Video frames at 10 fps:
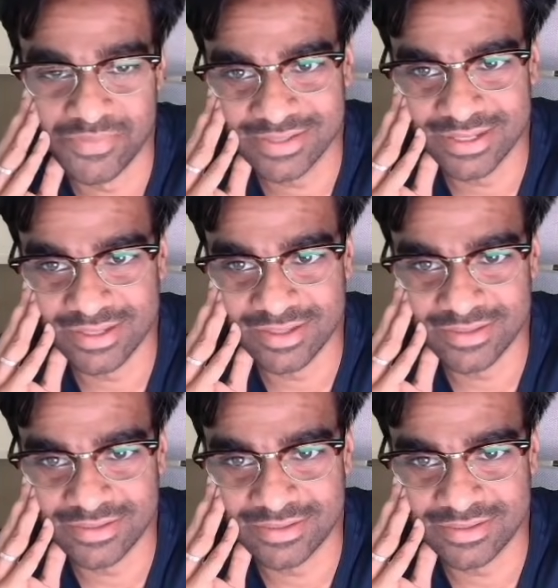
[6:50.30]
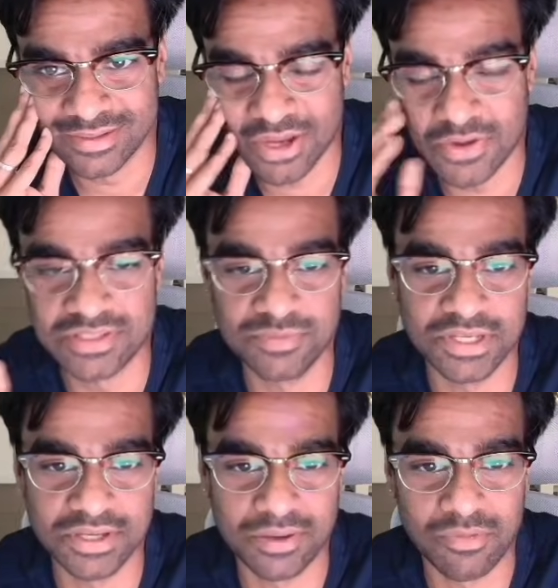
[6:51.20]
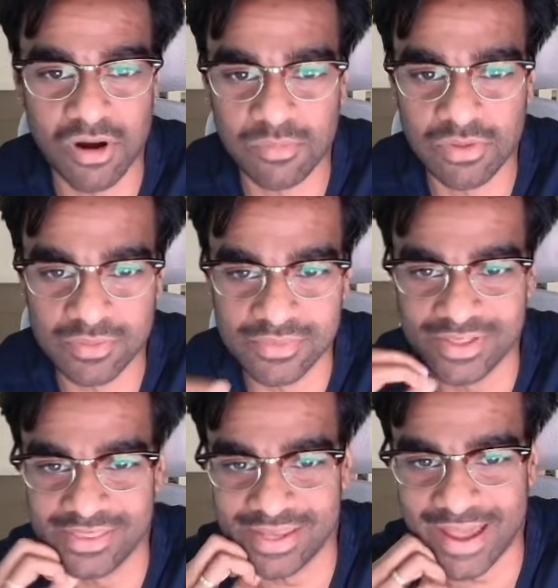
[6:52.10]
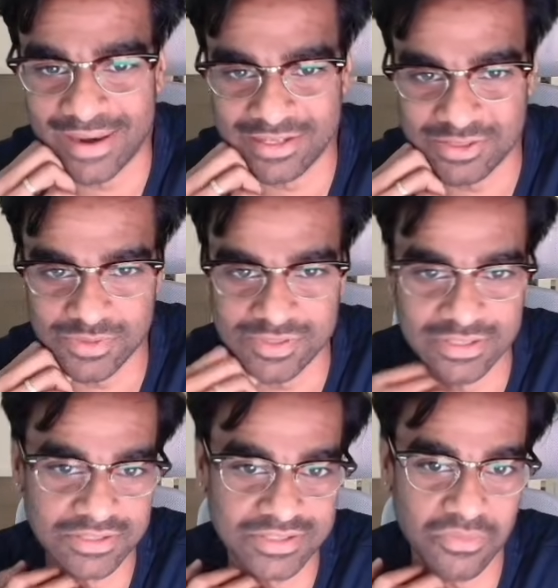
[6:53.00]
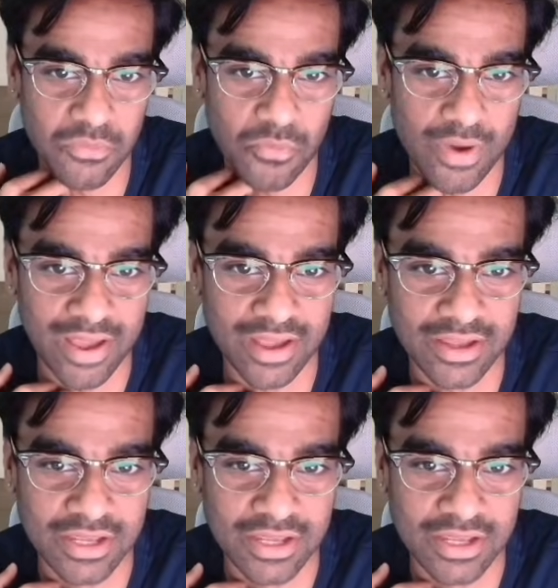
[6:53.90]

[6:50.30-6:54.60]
is going to be a problem in the analytical solution where